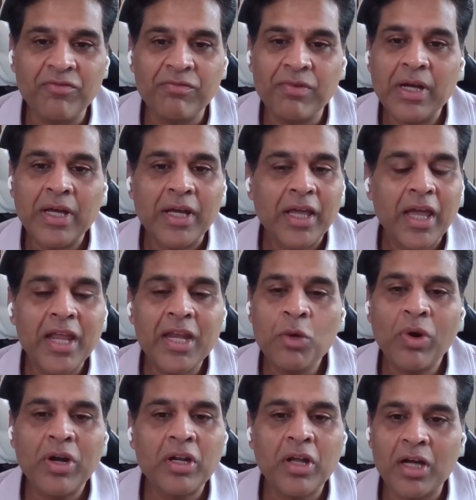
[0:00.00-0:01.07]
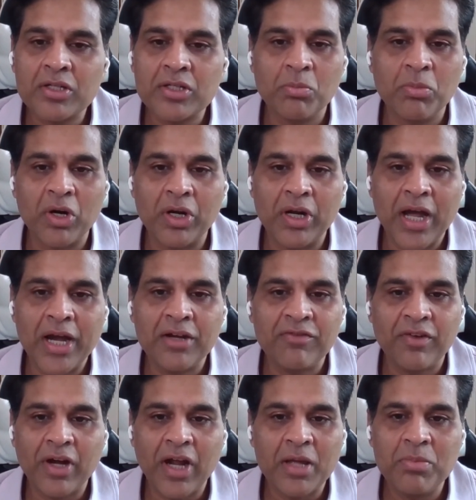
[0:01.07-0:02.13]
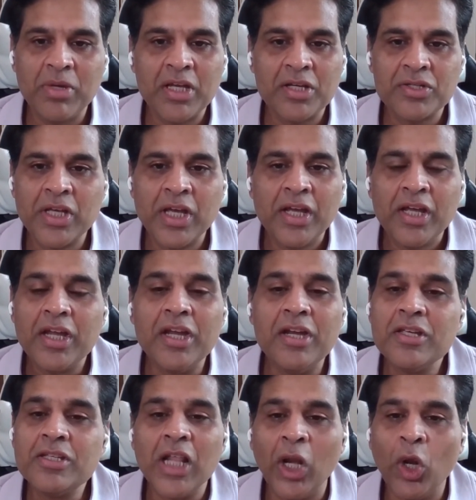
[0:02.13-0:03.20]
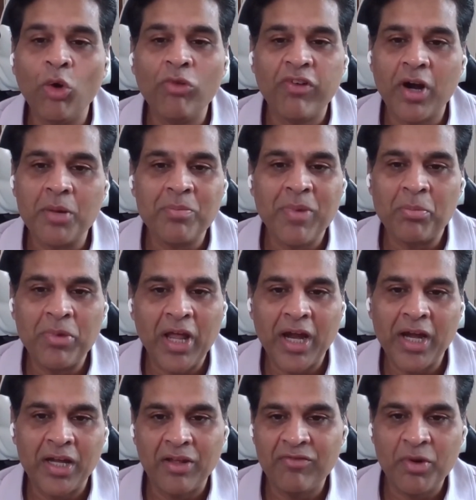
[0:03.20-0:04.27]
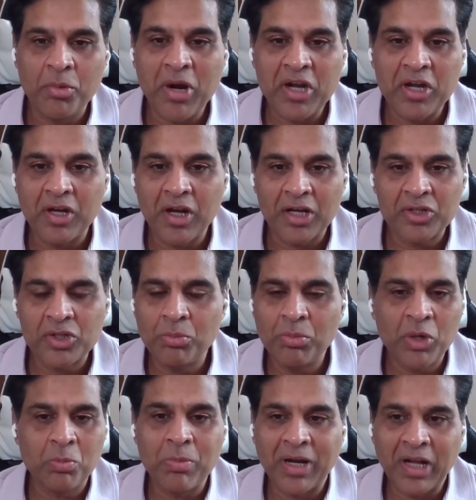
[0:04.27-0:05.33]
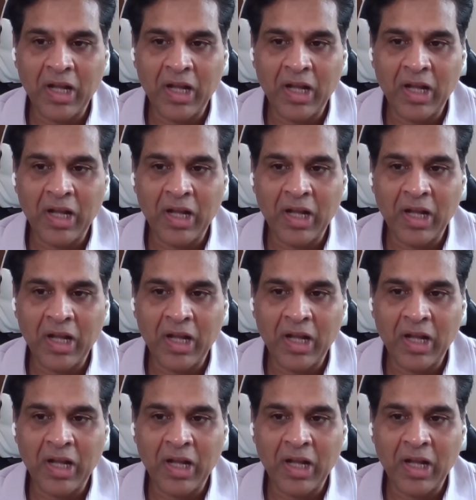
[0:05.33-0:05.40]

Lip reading: If anyone talks about diet for IBS, it is the low FODMAP diet everybody talks about.